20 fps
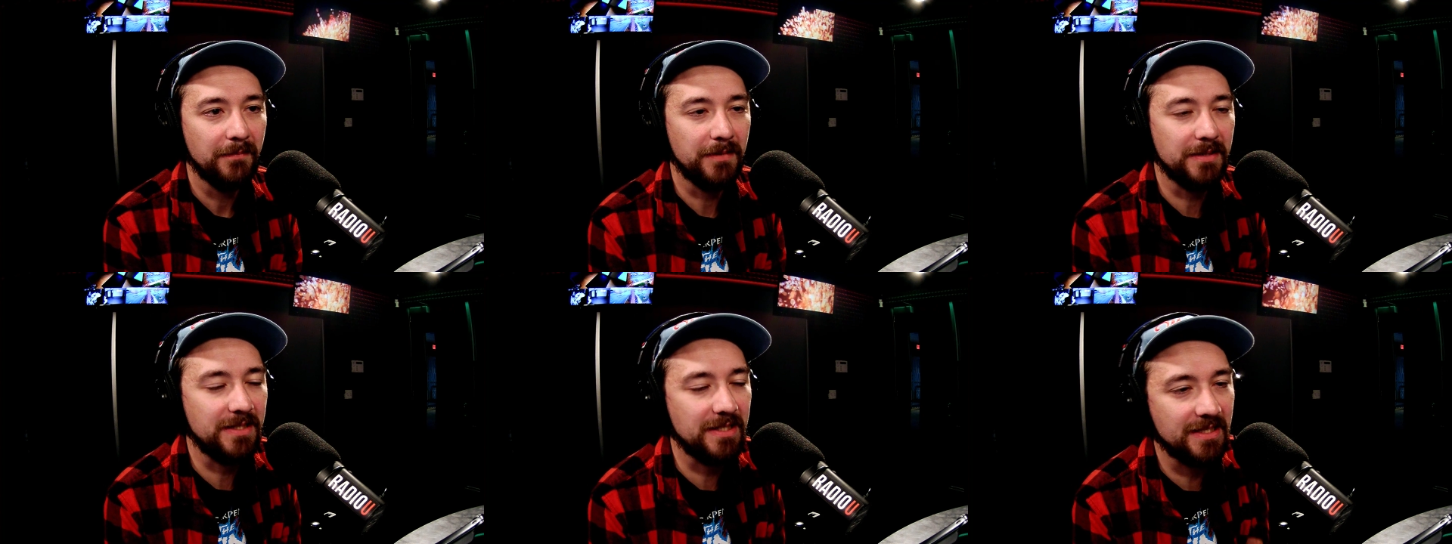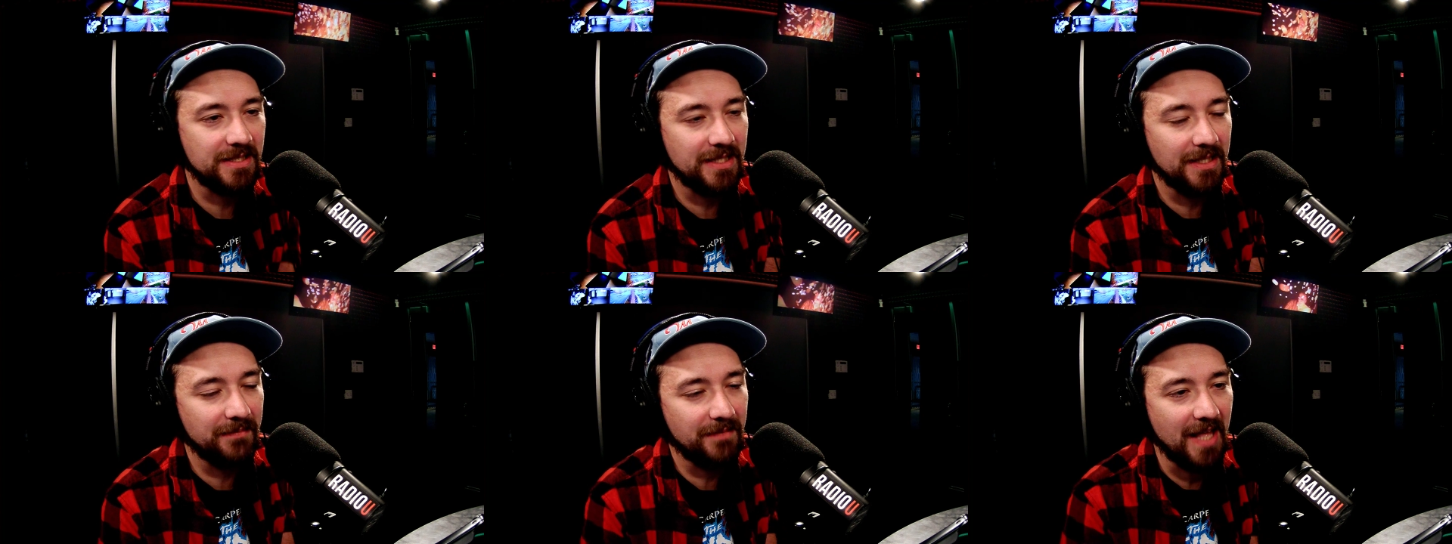but
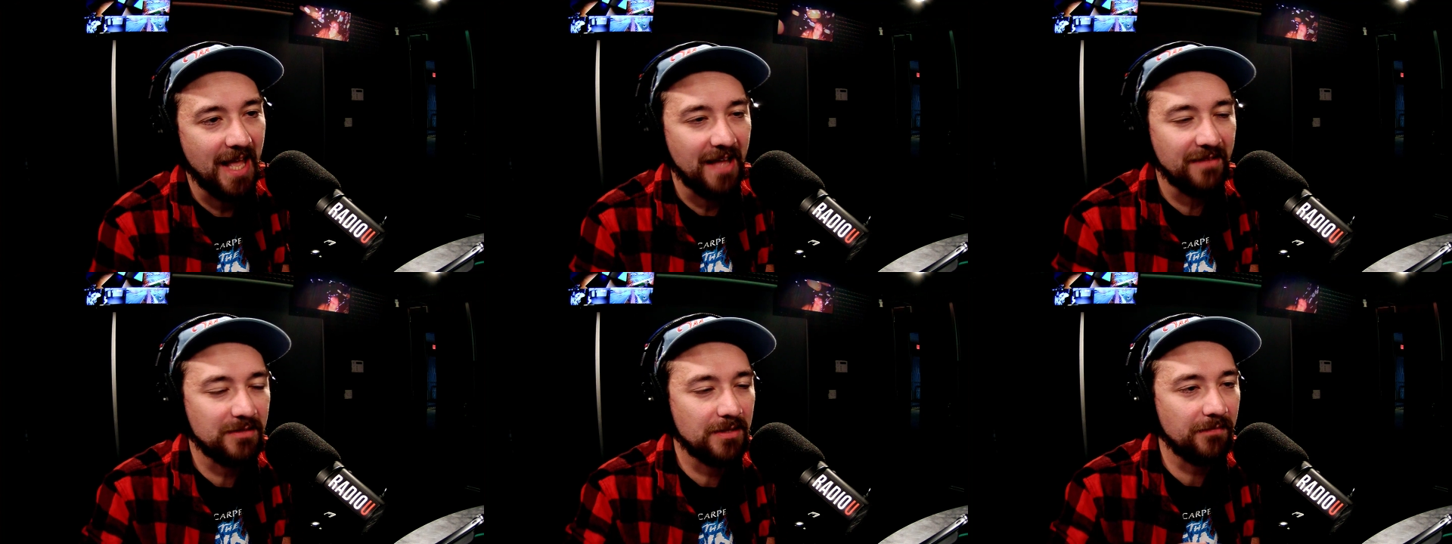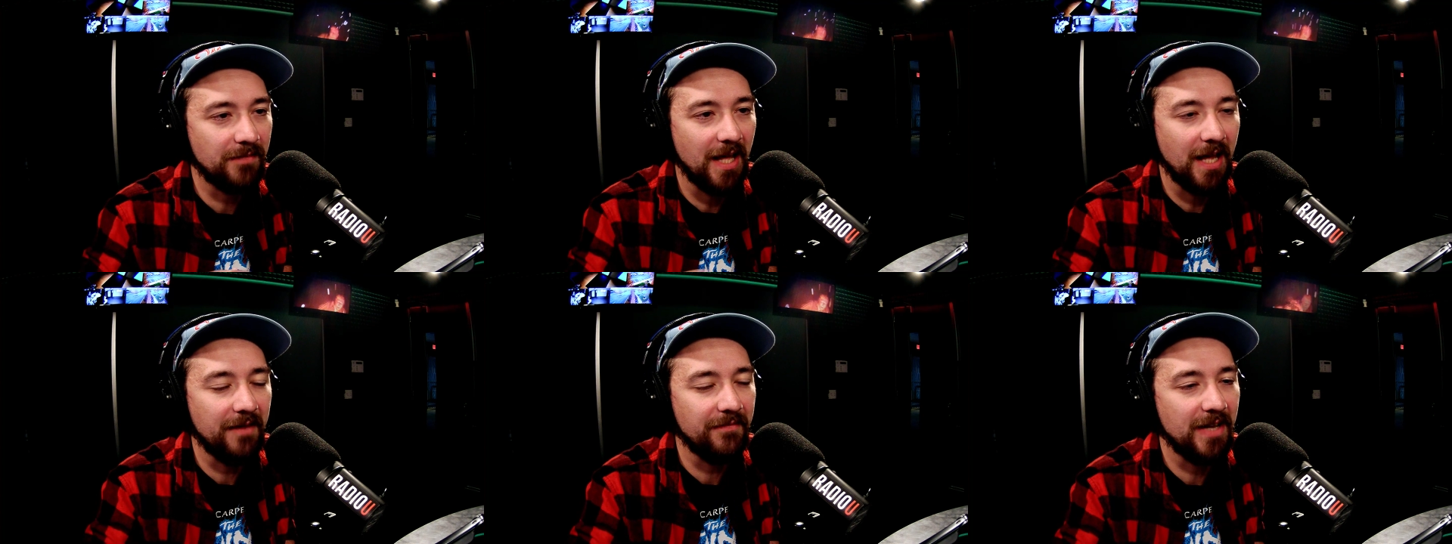she seemed to have
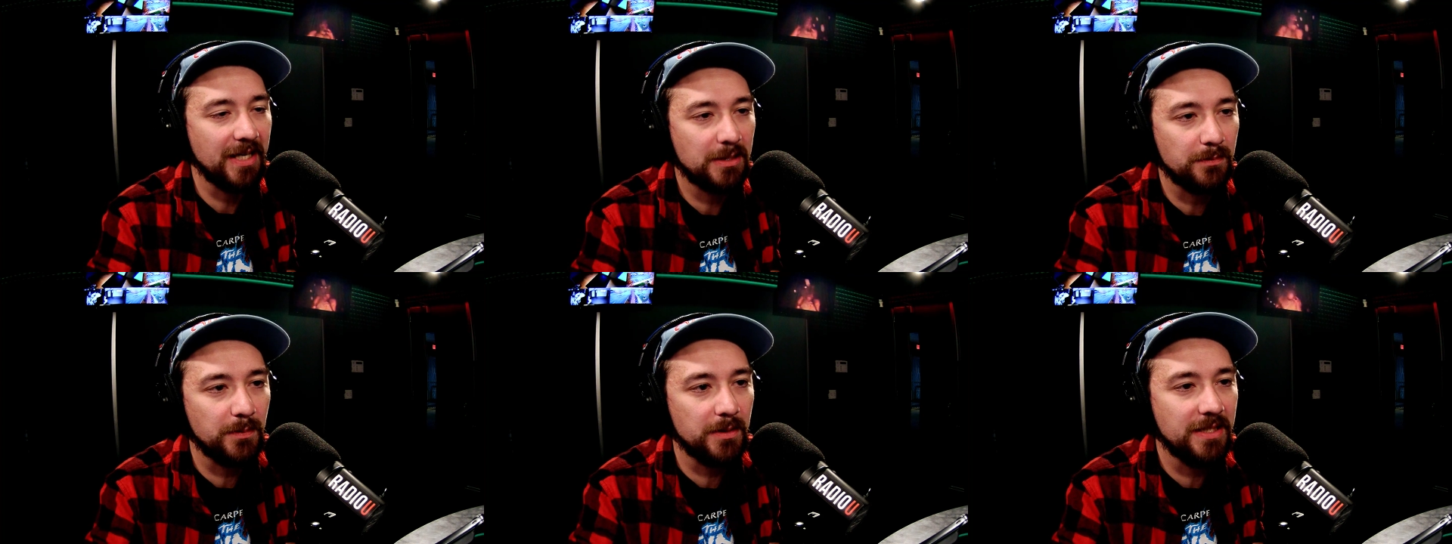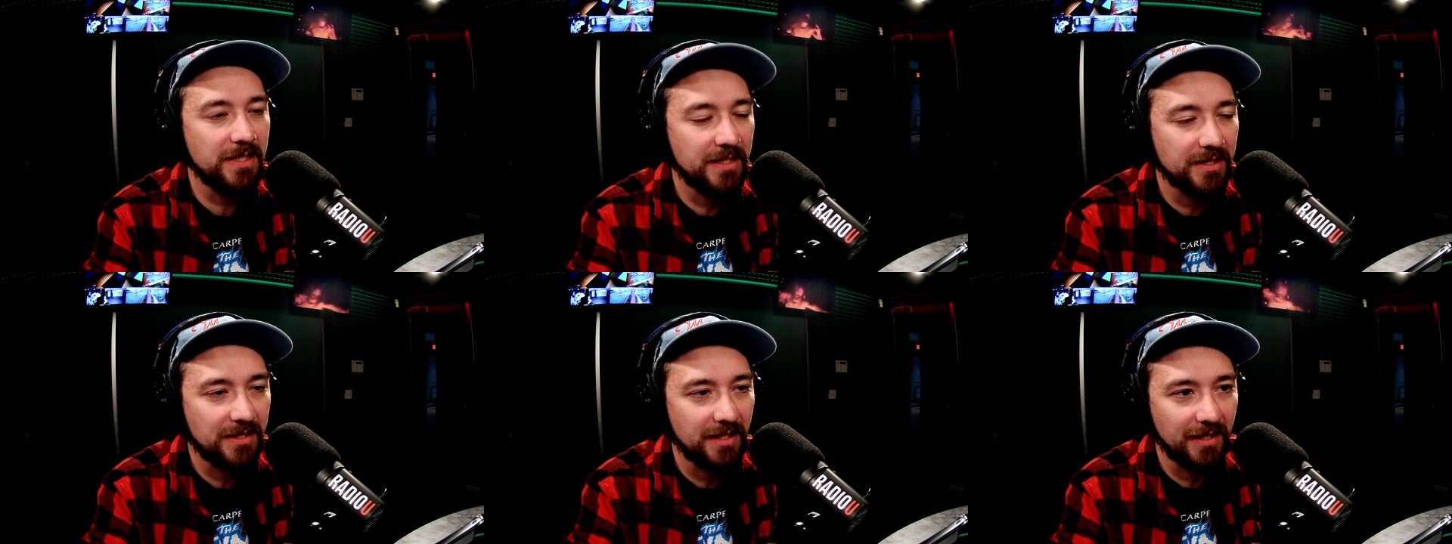some kind of
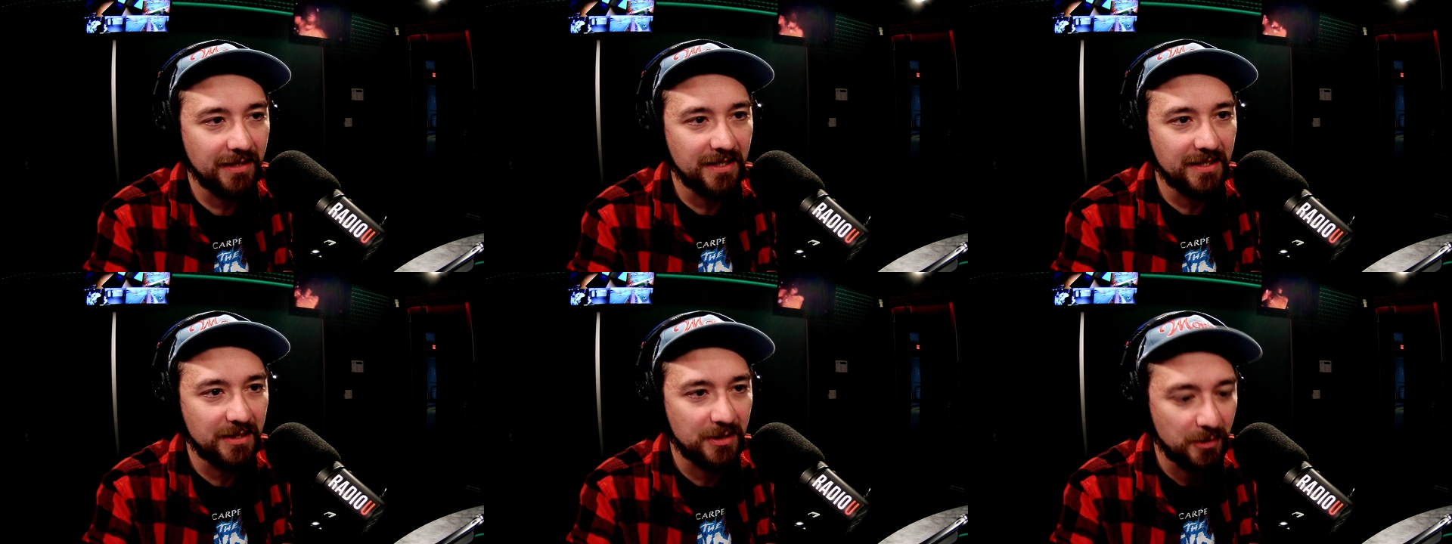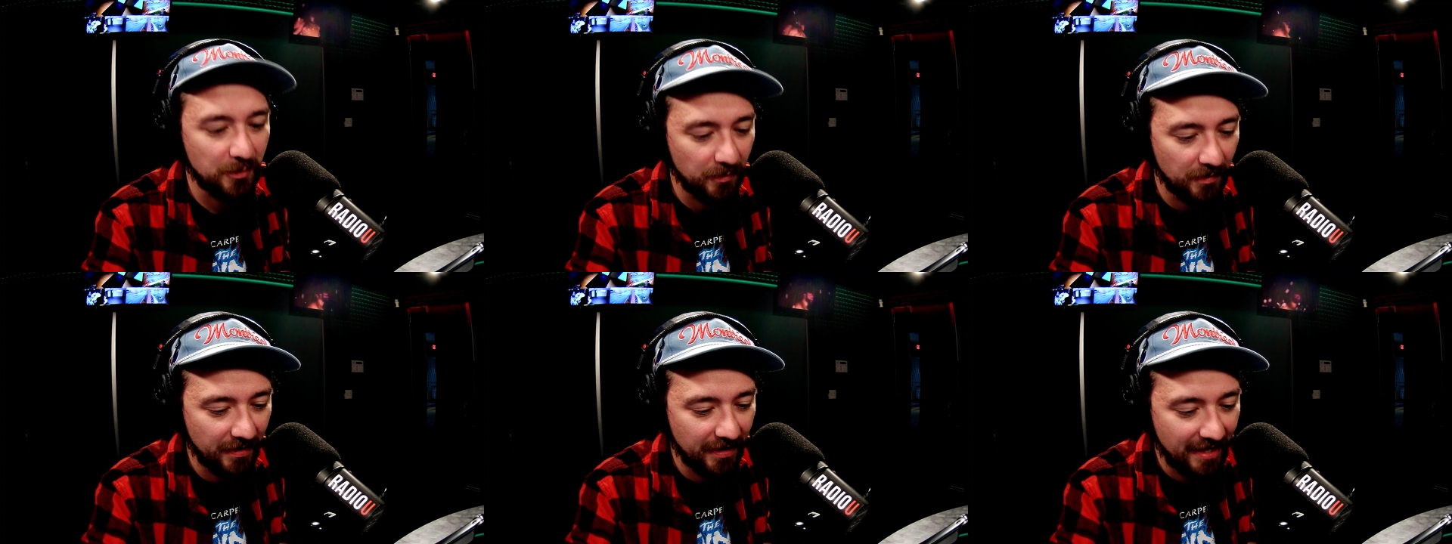expertise on this
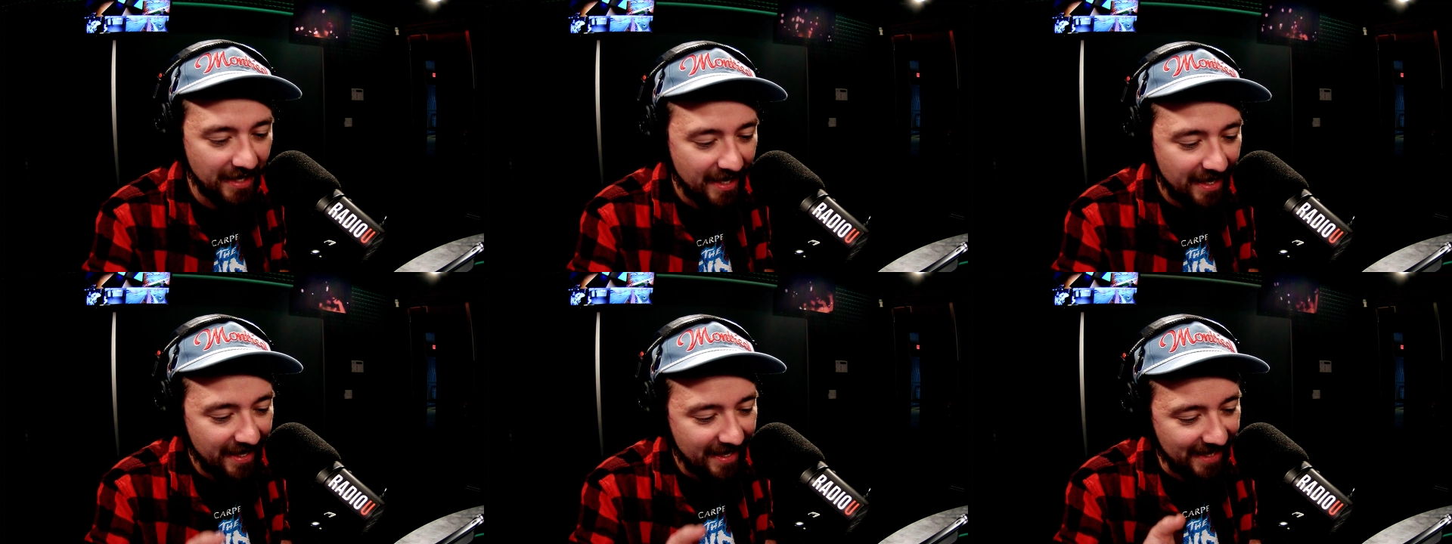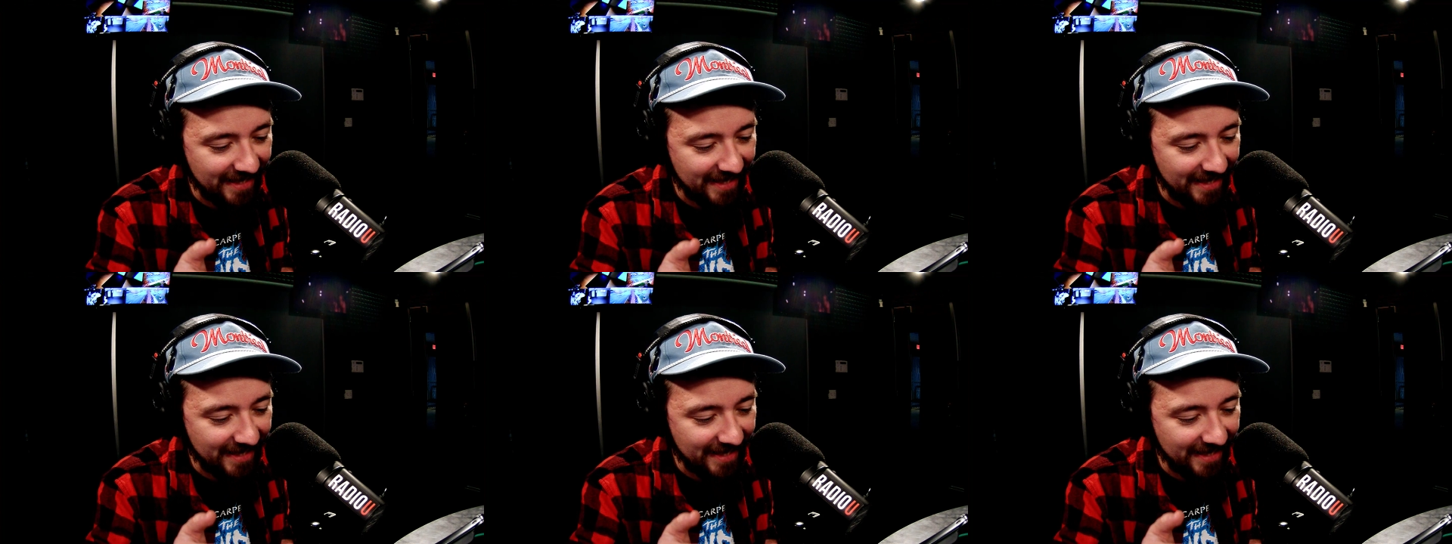story.